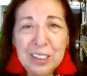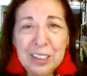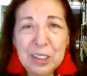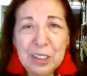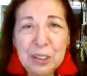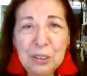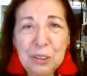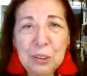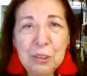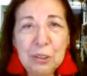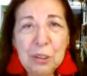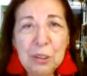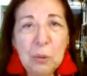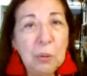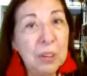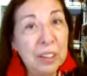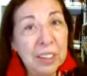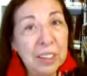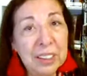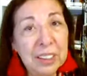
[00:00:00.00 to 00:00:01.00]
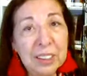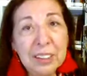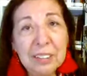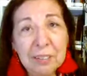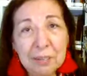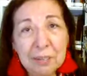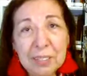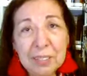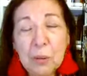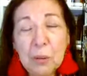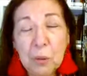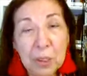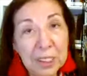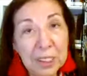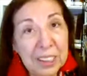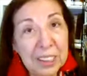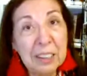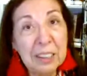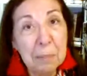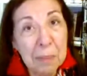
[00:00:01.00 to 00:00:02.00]
to do the work, the
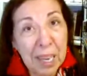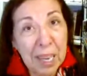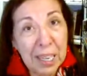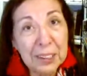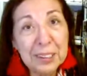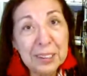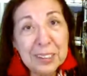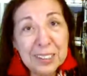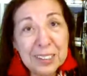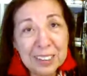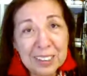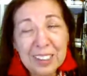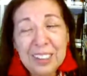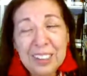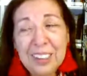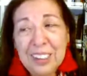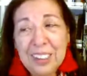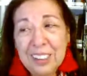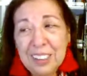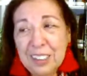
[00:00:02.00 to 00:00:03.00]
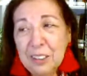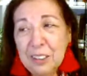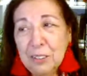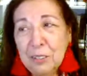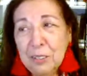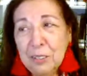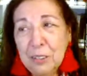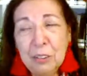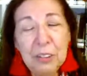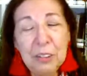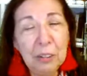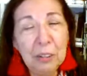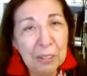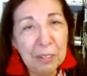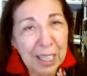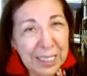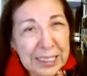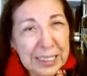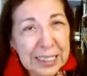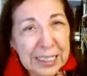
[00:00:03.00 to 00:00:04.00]
work that matters, to do the
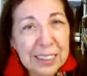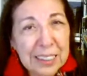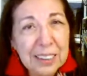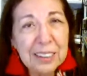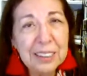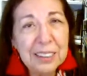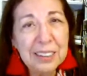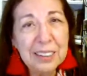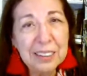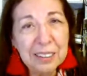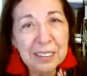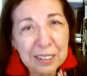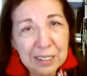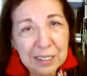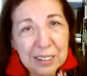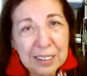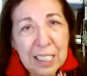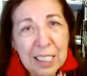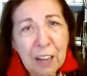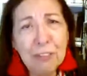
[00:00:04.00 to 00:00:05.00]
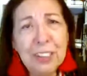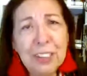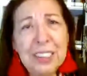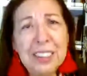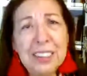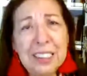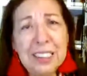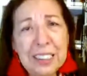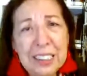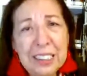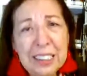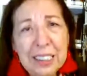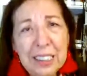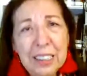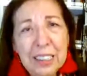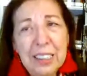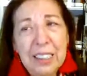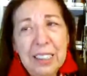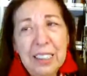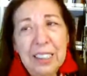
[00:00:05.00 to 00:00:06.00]
writing, definitely,
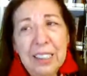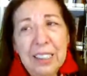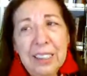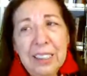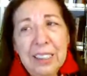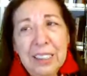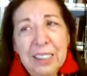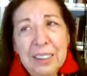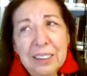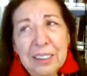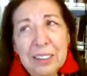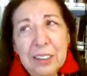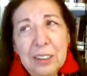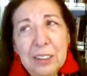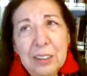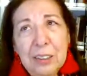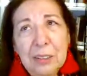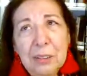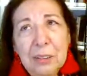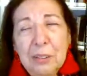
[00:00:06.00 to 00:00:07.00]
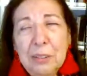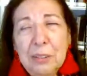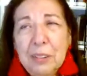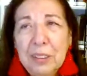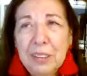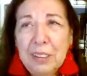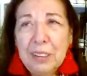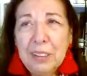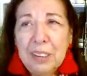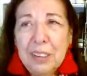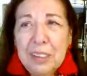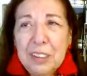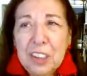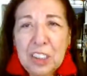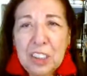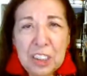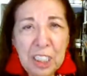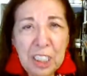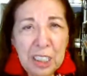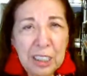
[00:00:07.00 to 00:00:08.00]
and to
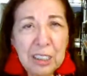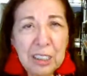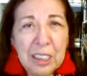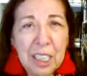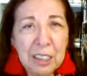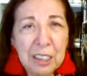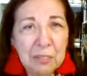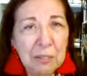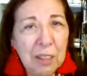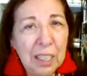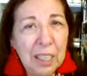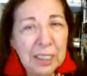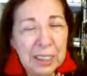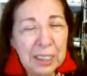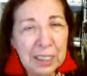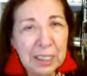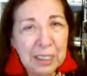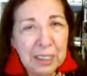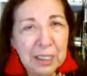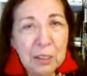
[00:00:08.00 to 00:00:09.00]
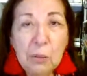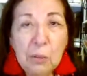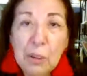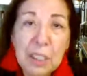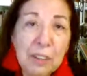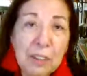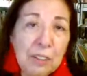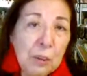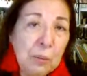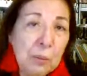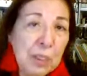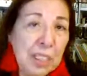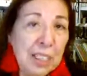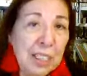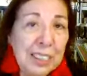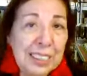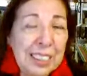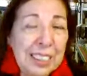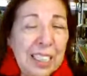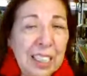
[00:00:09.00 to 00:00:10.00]
share that writing in whatever way
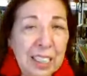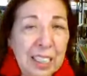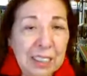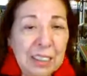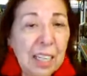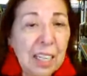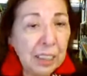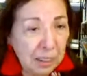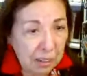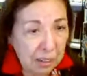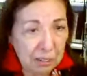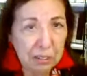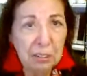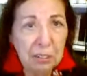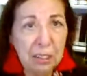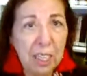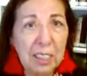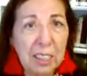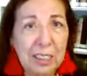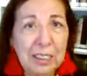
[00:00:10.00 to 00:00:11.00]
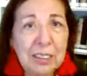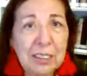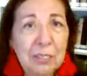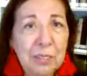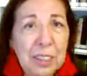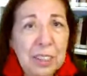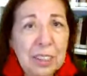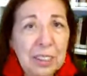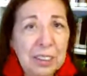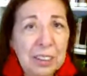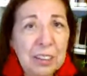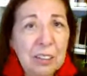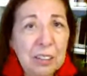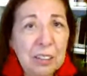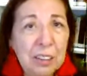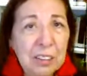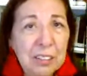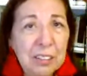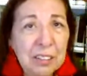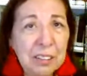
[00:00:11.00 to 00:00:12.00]
I can, like tonight with
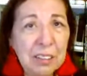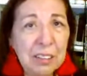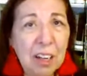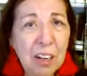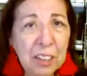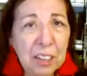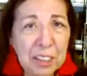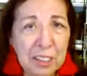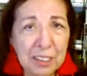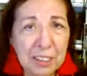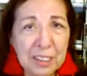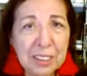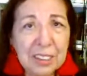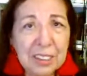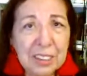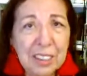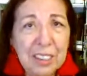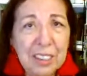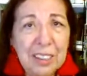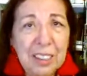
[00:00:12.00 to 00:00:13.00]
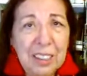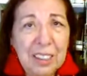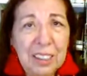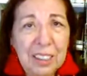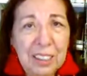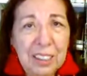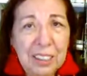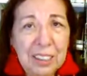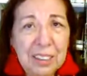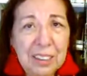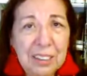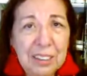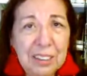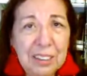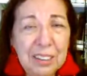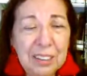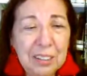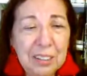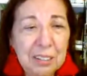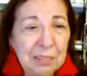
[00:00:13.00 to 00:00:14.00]
your audience. And
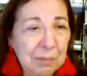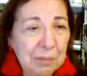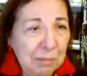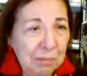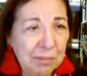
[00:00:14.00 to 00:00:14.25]
uh,